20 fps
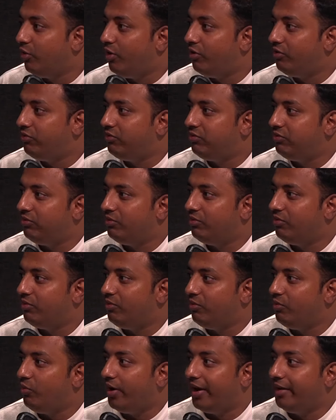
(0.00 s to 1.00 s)
of
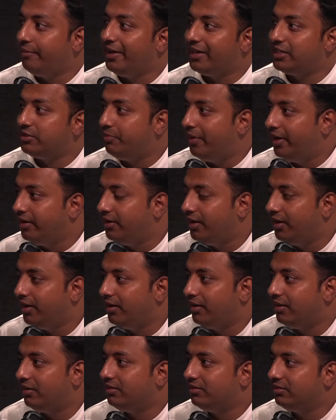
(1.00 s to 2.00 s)
what I'm
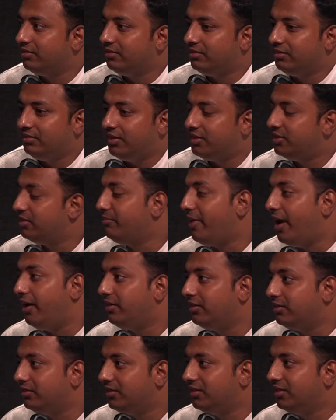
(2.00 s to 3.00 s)
expecting, doesn't
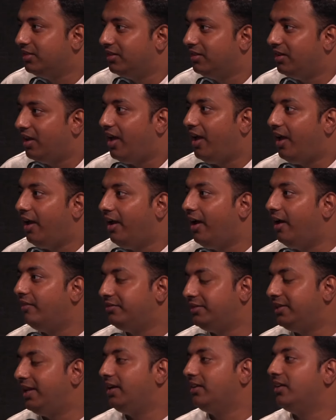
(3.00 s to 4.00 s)
matter. I
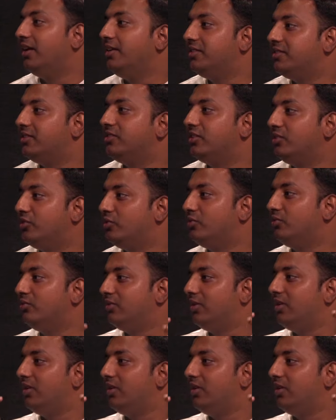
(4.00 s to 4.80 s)
have taken the decision to